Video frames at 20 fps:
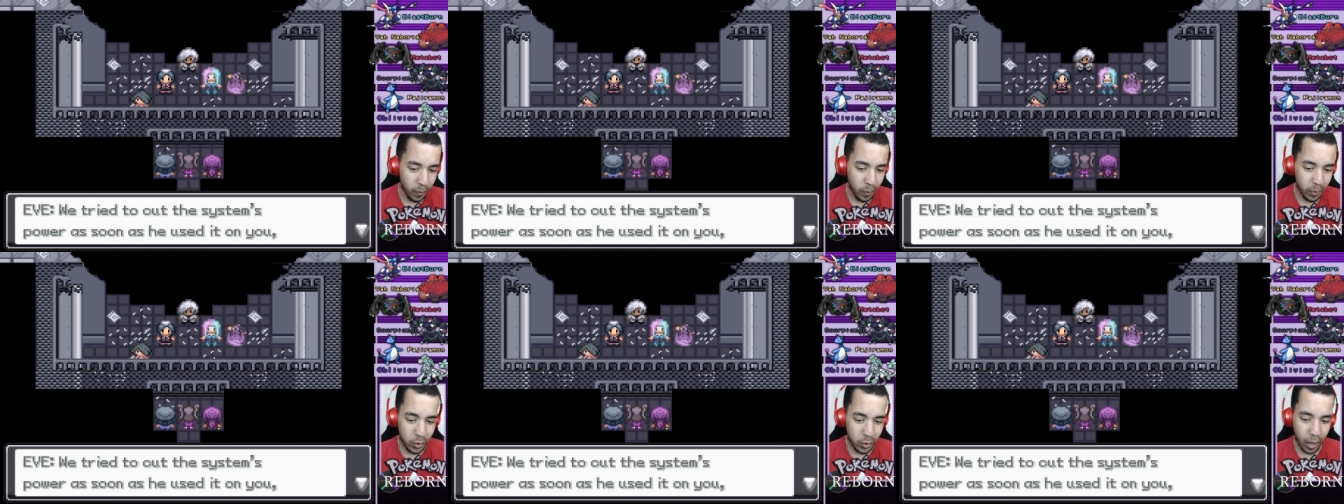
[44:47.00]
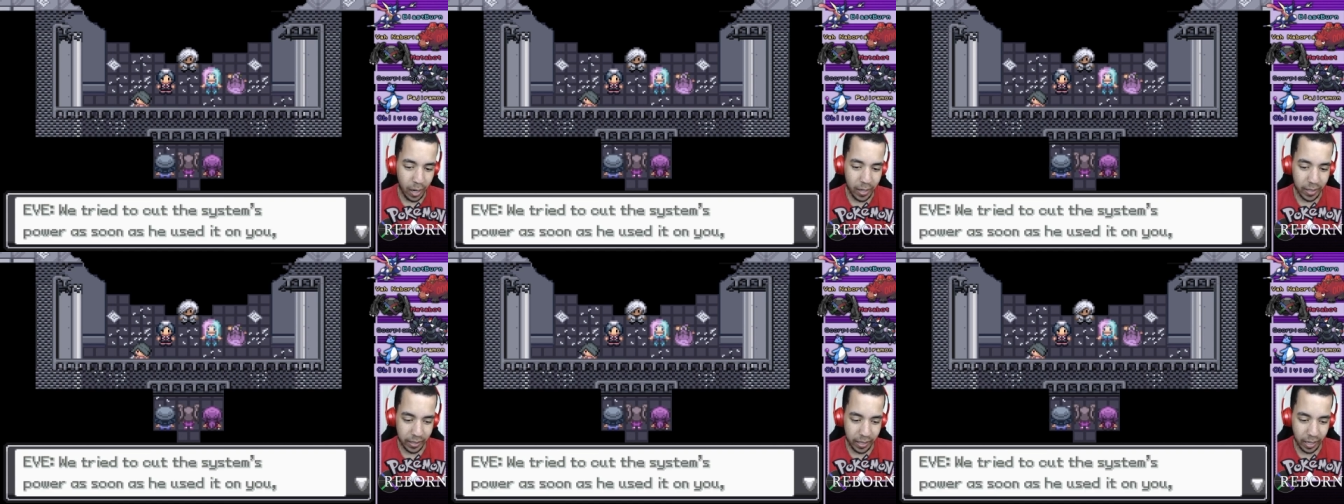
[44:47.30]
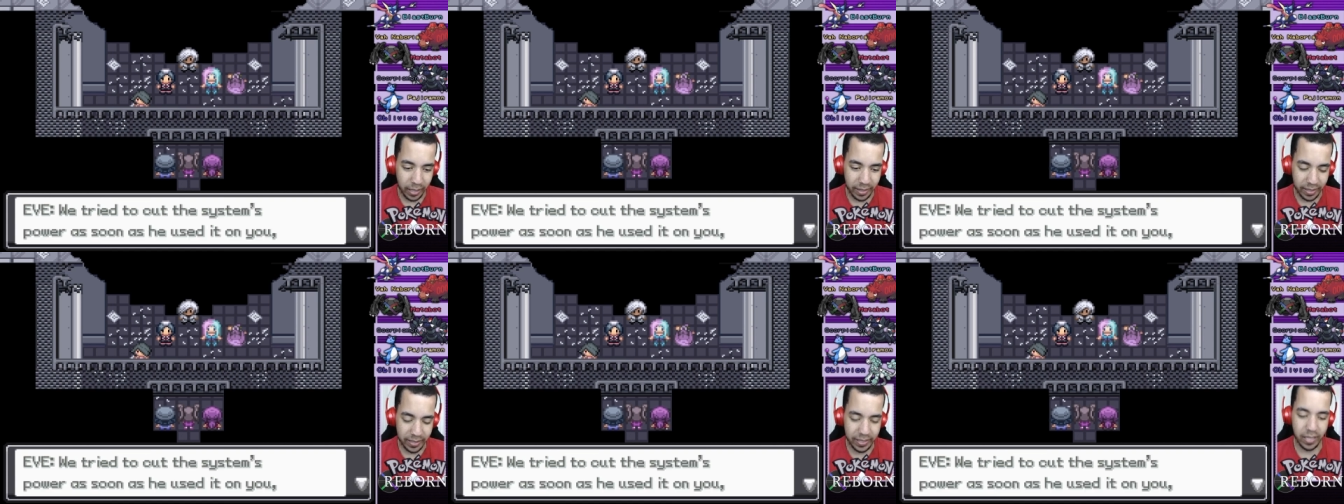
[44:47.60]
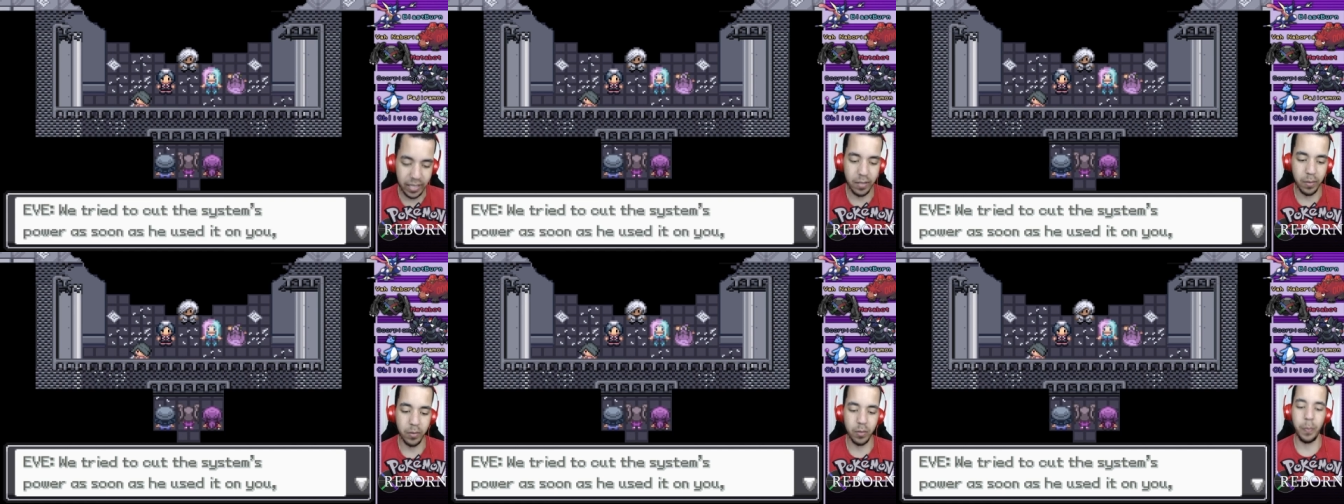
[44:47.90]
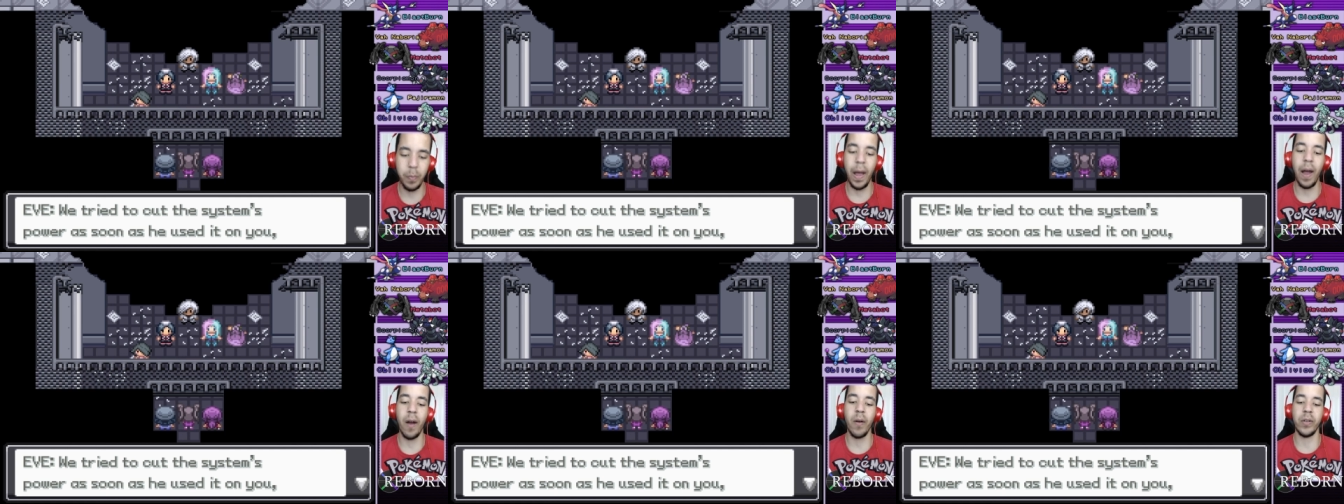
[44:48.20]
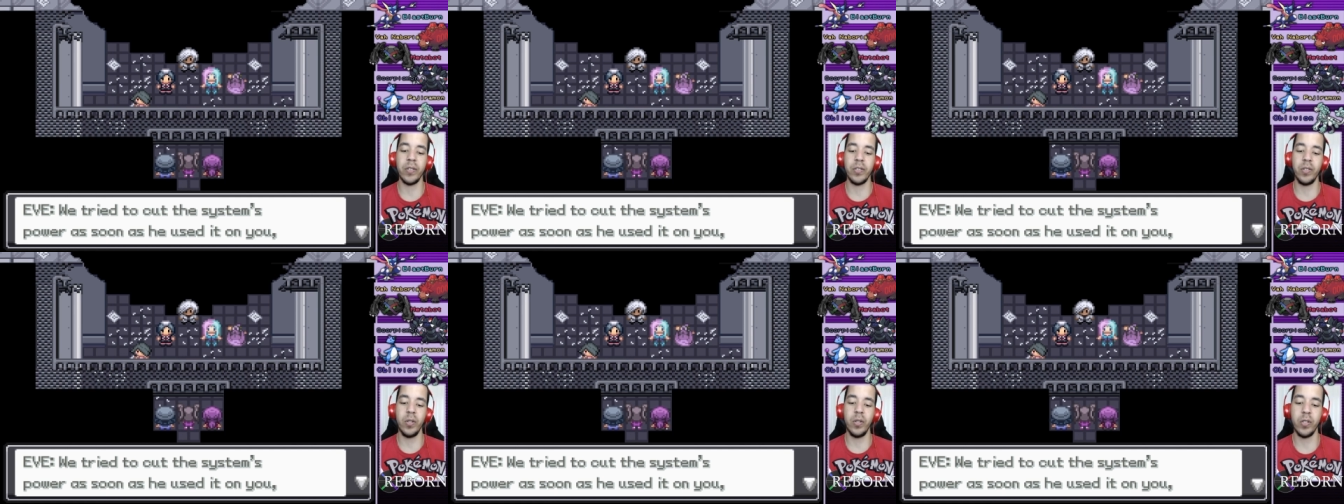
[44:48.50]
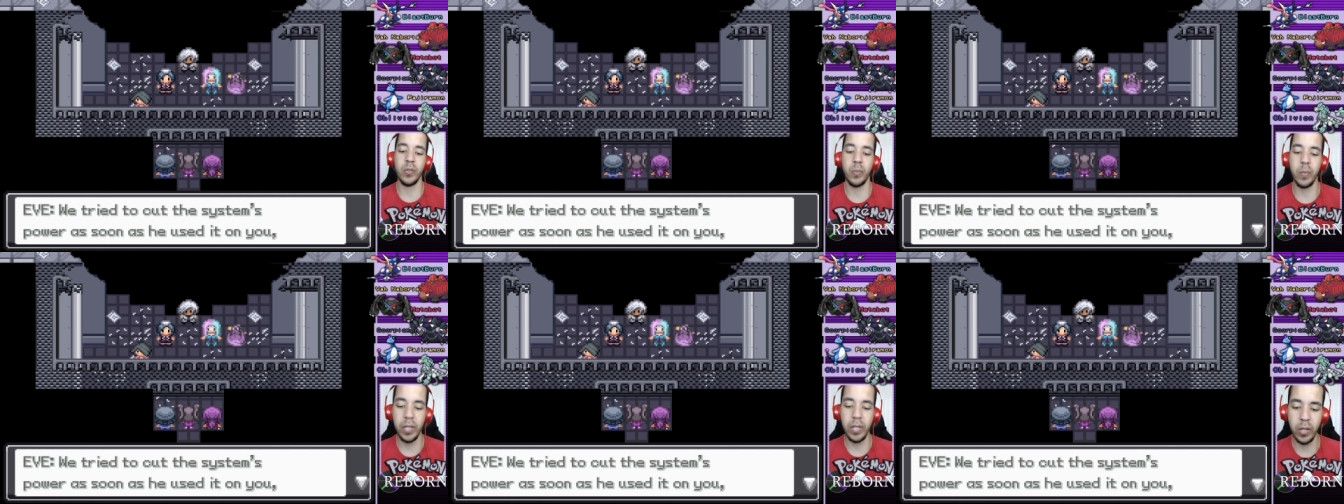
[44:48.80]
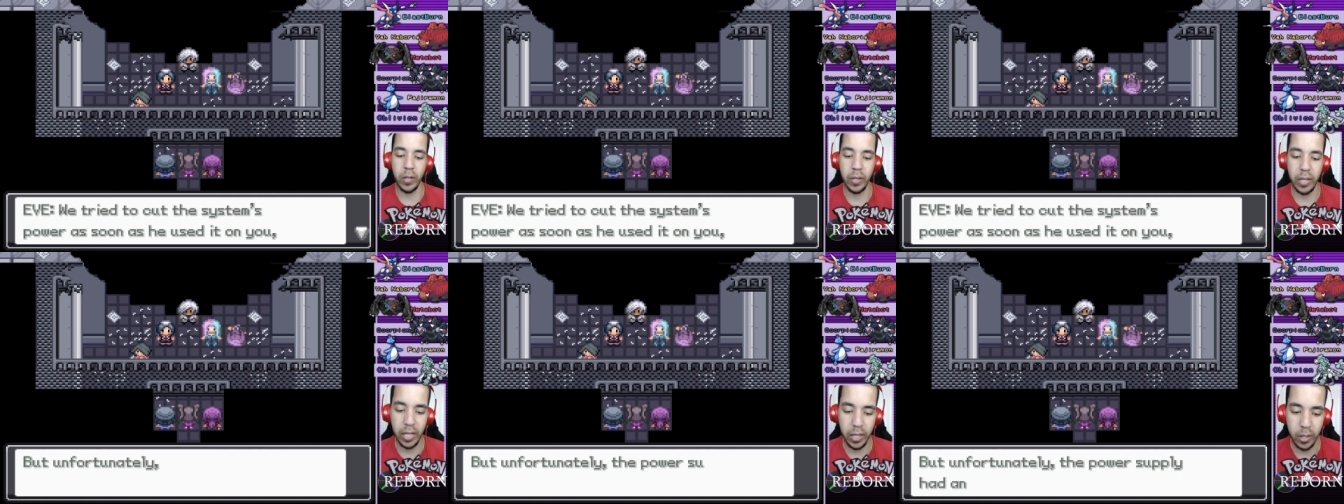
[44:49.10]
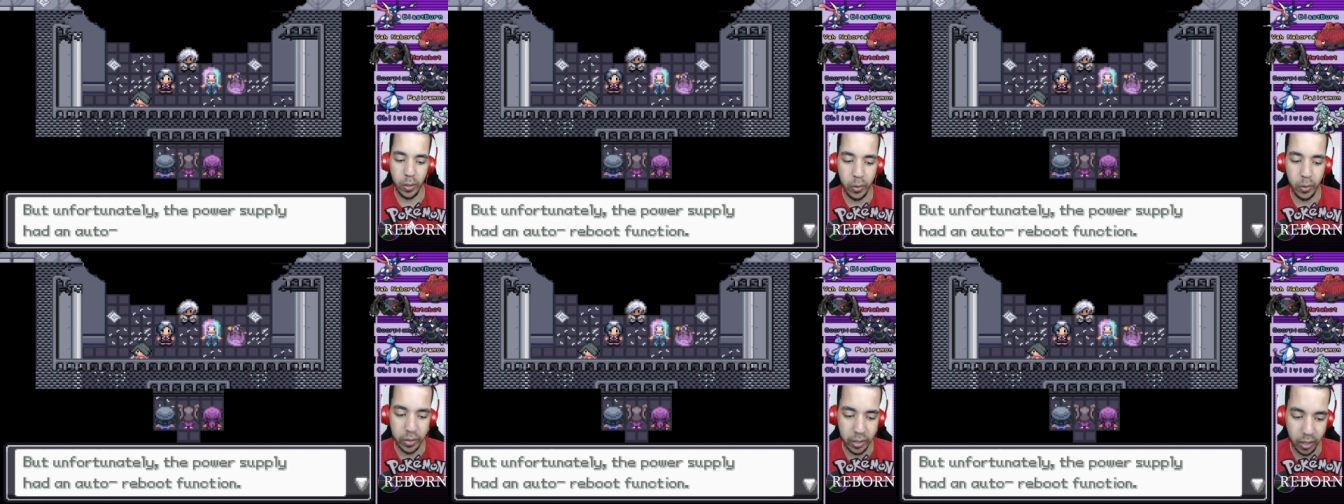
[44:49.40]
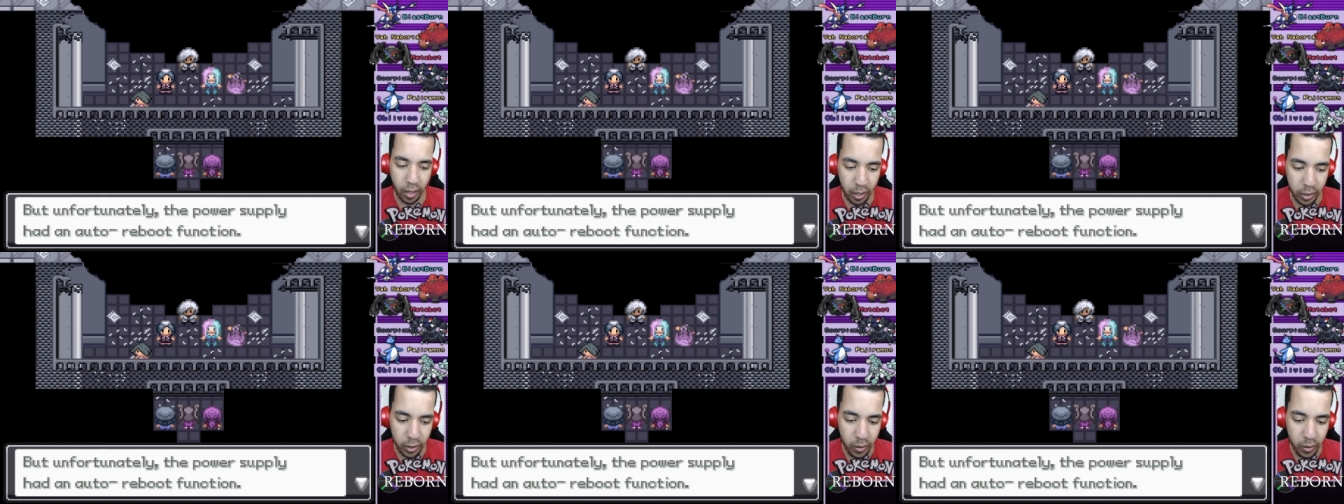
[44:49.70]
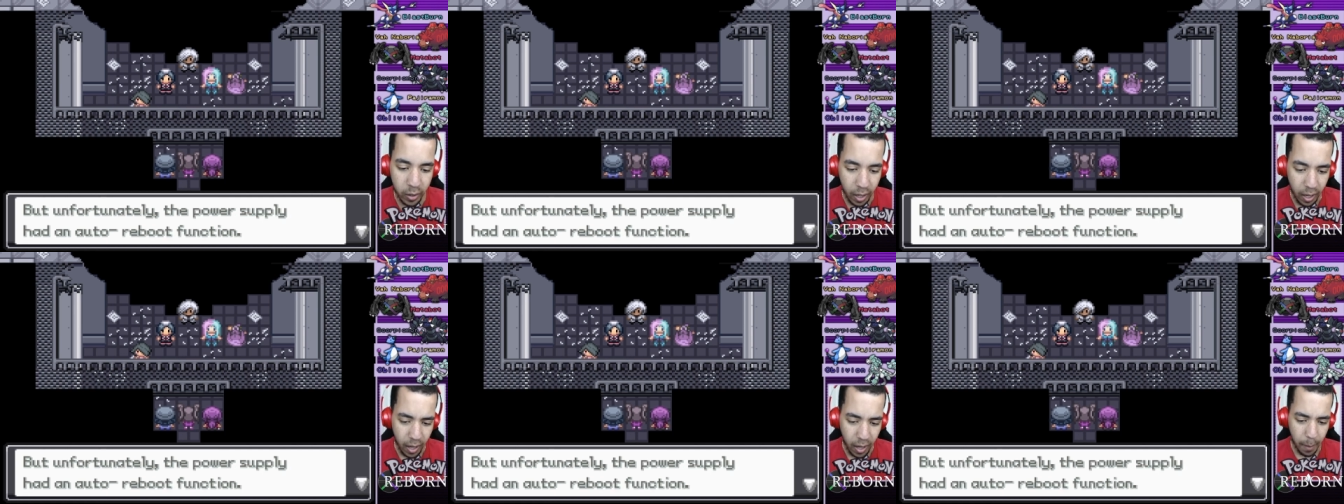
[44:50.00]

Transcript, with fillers: We tried to cut the system's power as soon as we he used it on you,